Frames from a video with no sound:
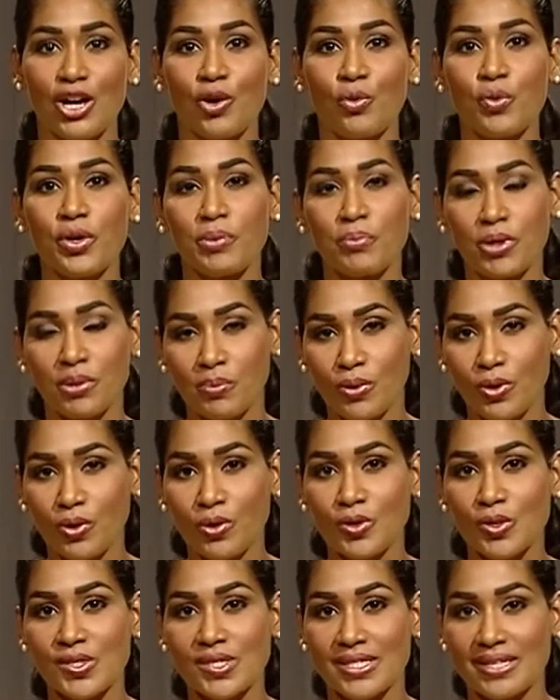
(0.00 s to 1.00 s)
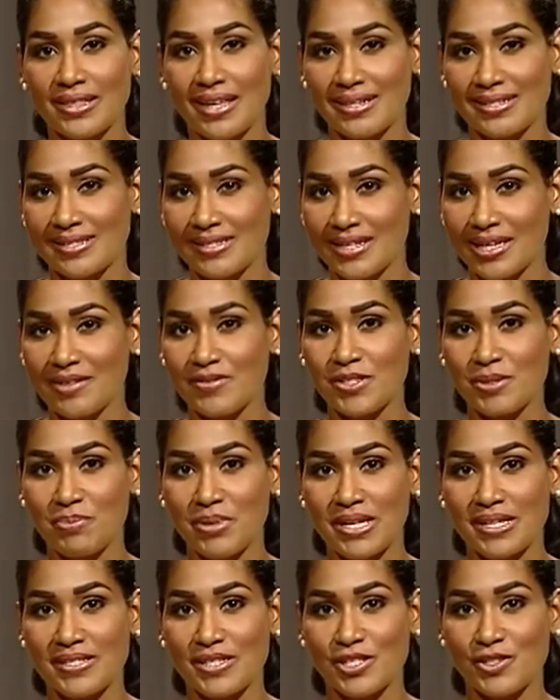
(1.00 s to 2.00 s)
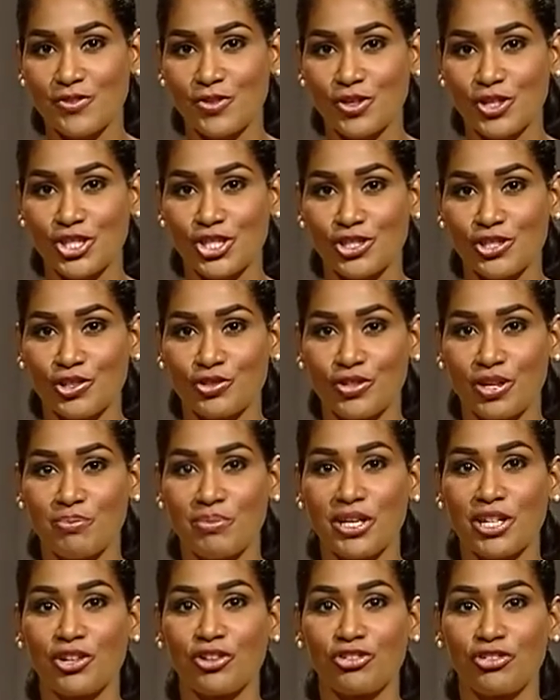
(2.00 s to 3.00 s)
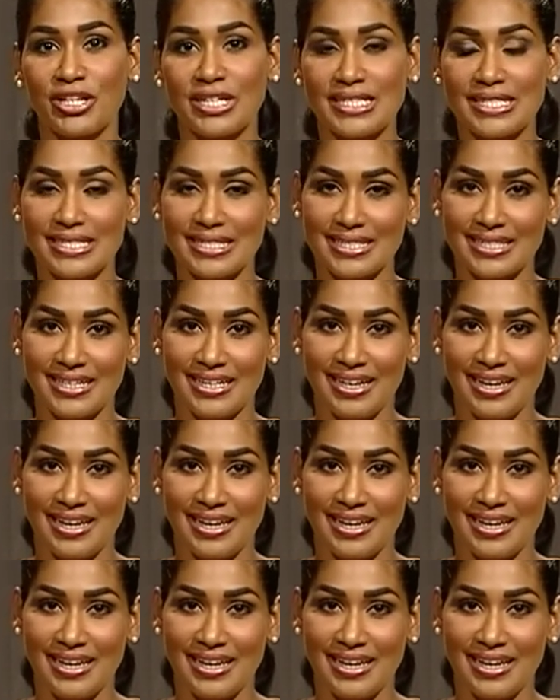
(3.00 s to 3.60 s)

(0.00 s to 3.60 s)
we proposed that safe spaces for children be created,